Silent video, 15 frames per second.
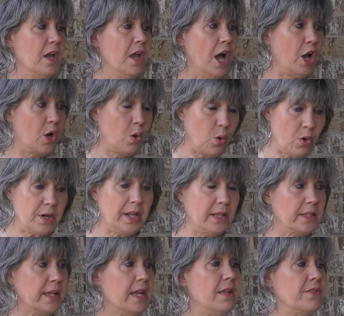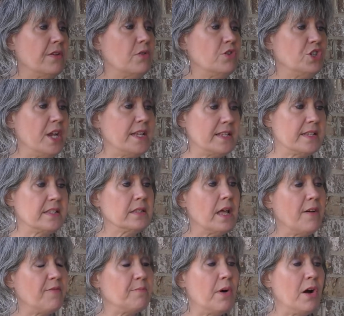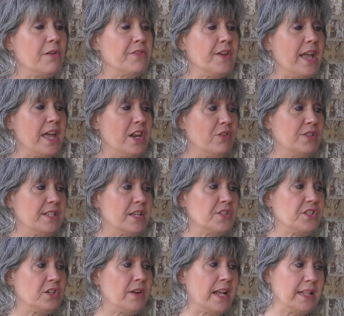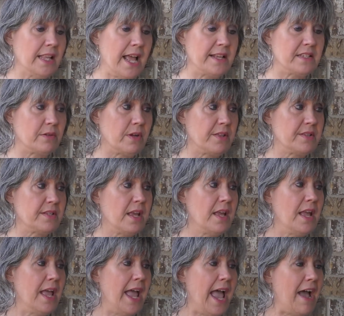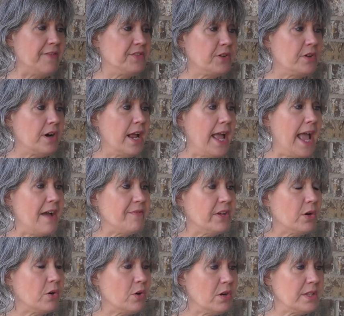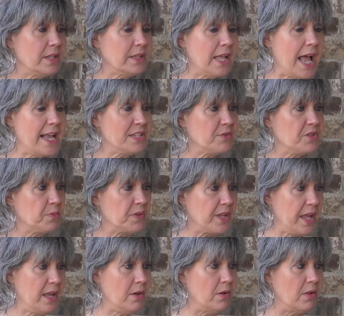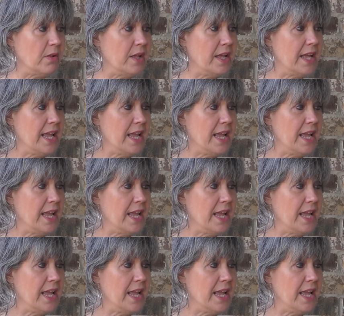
Accordingly, though Jesus loved Martha and her sister and Lazarus, after having heard that Lazarus was ill,